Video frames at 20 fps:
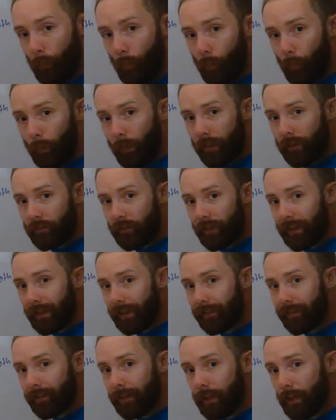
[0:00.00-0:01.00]
which
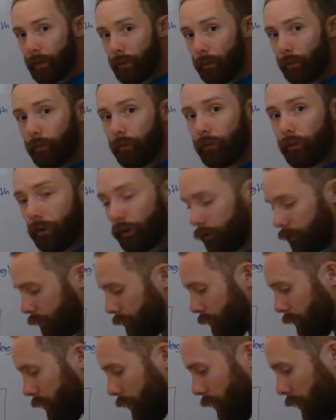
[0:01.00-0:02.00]
is equal
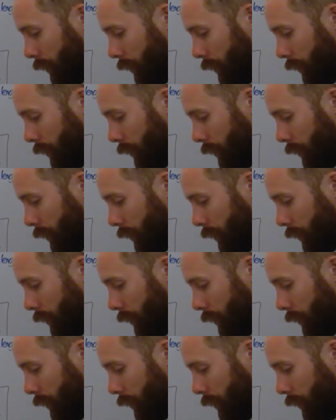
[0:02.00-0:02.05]
to